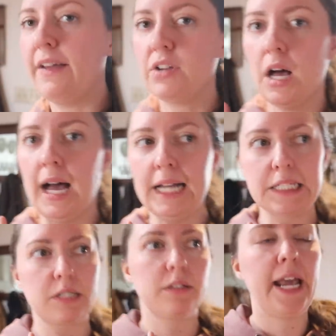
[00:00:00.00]
I've
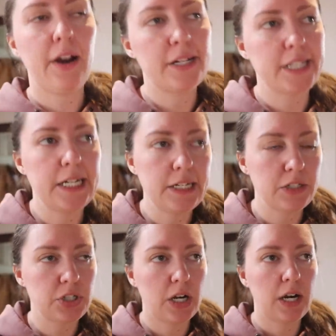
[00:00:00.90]
got carrots I need to
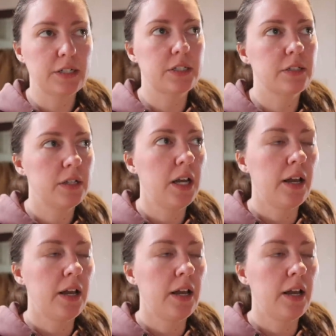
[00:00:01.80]
start